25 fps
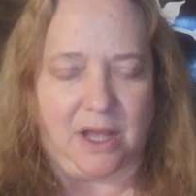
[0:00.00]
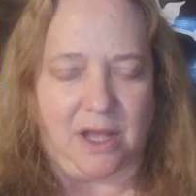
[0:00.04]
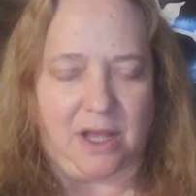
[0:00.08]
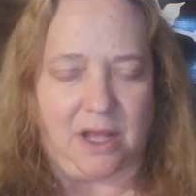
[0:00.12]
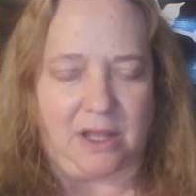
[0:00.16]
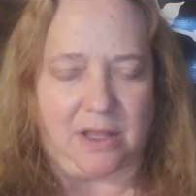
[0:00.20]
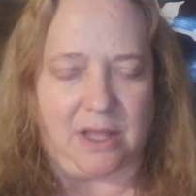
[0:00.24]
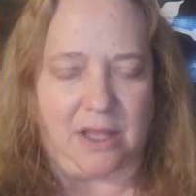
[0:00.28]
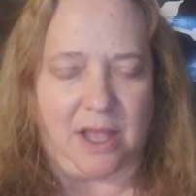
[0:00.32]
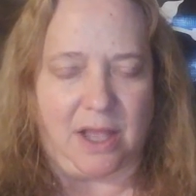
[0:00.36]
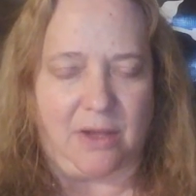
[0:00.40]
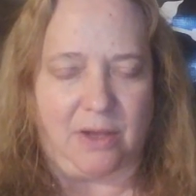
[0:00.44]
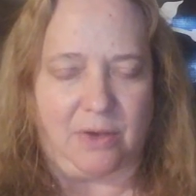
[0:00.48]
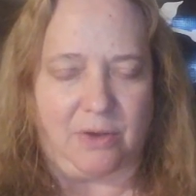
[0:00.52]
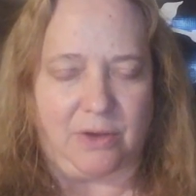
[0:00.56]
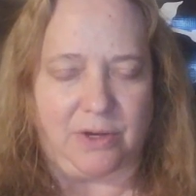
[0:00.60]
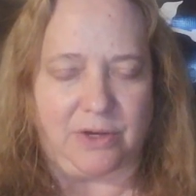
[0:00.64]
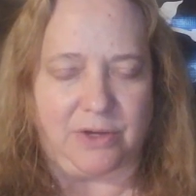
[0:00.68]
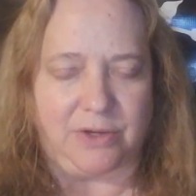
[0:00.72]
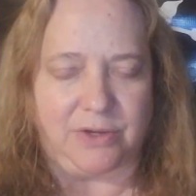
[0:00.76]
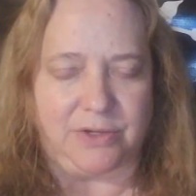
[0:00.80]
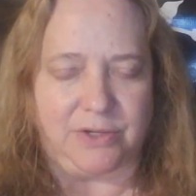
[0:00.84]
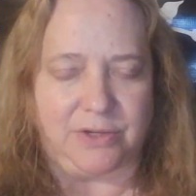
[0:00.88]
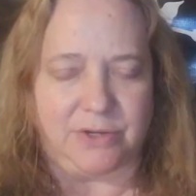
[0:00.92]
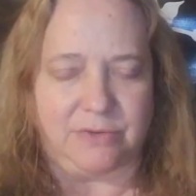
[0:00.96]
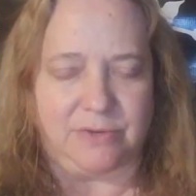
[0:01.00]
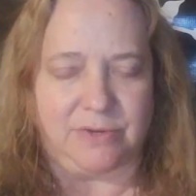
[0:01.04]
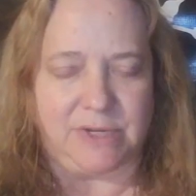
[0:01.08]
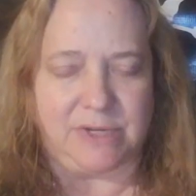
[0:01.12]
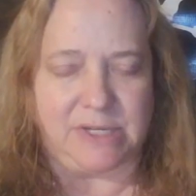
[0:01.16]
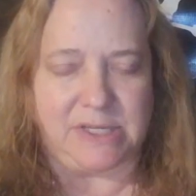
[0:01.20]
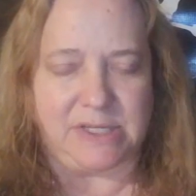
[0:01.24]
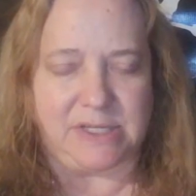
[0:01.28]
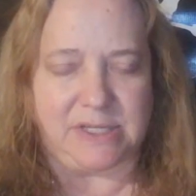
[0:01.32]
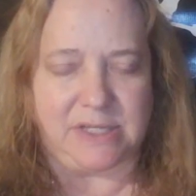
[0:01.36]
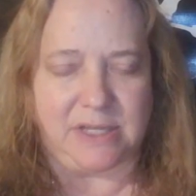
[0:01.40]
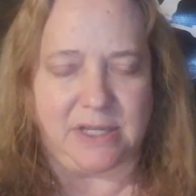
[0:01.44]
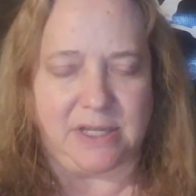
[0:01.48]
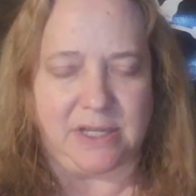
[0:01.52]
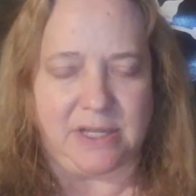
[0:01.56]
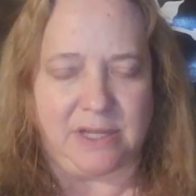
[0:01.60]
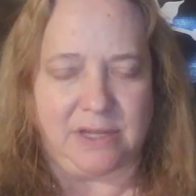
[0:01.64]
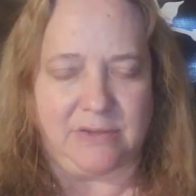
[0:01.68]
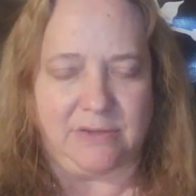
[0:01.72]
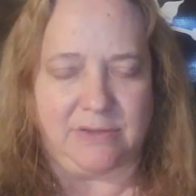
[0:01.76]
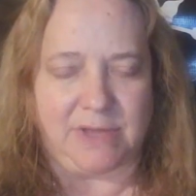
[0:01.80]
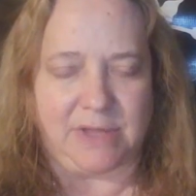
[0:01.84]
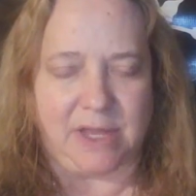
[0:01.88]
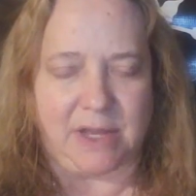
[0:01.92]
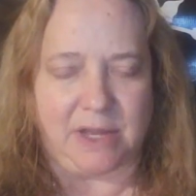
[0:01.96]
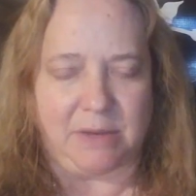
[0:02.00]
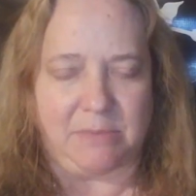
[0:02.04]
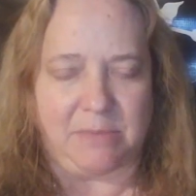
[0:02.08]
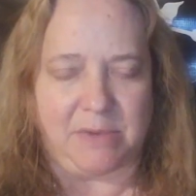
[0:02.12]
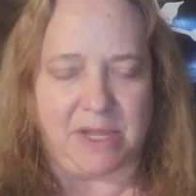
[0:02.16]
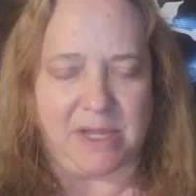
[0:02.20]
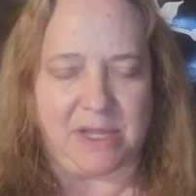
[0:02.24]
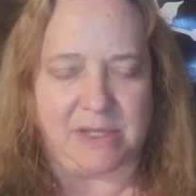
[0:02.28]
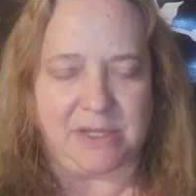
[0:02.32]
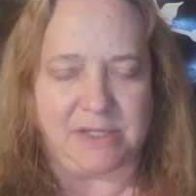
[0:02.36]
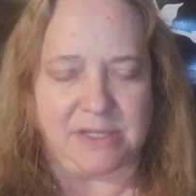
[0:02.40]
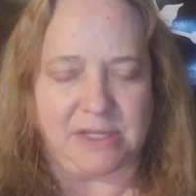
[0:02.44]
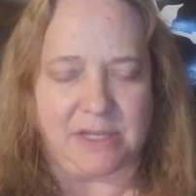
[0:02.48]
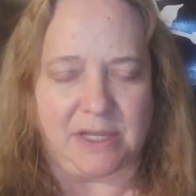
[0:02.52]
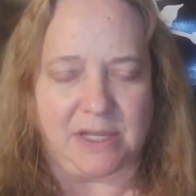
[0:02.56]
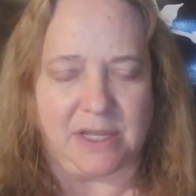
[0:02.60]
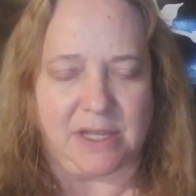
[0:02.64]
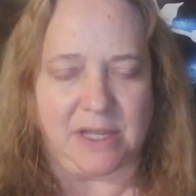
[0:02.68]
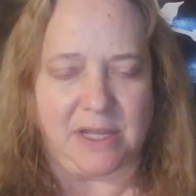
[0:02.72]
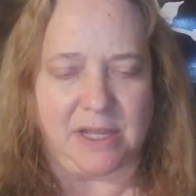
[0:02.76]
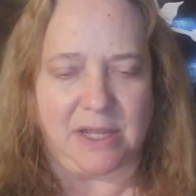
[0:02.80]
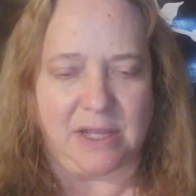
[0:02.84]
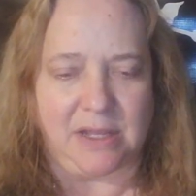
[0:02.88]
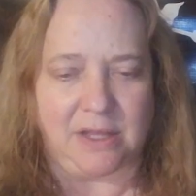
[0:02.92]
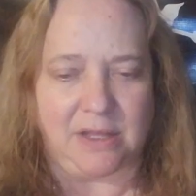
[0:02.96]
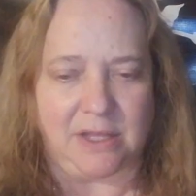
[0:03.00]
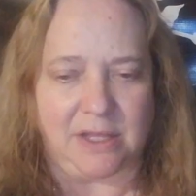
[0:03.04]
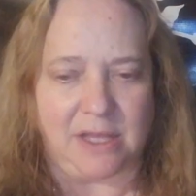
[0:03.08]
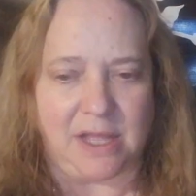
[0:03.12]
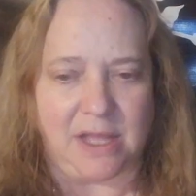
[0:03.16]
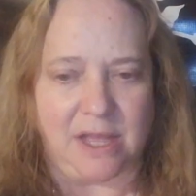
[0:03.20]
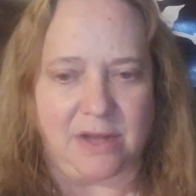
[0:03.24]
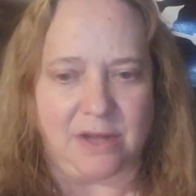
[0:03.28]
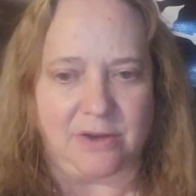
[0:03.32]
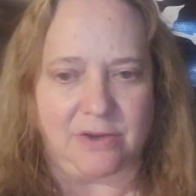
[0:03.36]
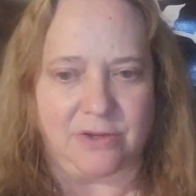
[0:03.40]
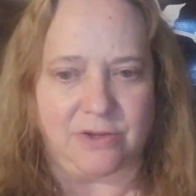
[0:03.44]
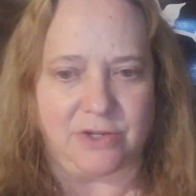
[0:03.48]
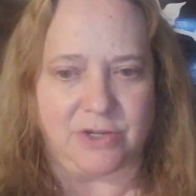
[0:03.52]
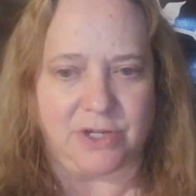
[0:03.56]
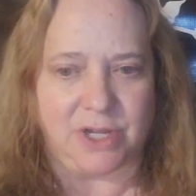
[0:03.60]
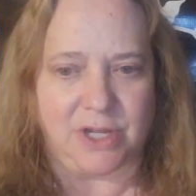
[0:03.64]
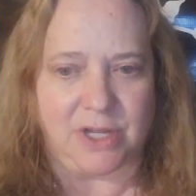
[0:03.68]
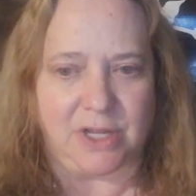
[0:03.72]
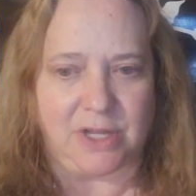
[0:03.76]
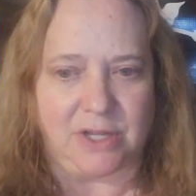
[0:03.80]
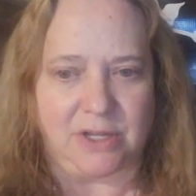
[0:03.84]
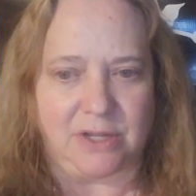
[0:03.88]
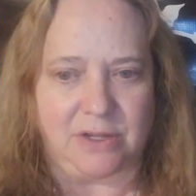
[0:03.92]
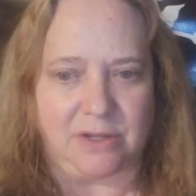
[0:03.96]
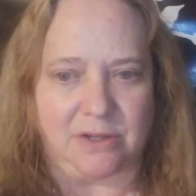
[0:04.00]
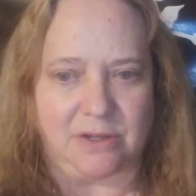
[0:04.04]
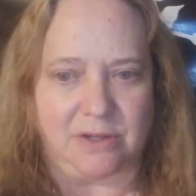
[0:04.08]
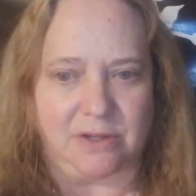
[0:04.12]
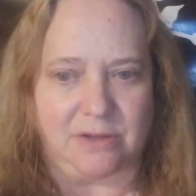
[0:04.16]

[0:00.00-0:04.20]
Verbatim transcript: Allow her to receive that amazing healing energy.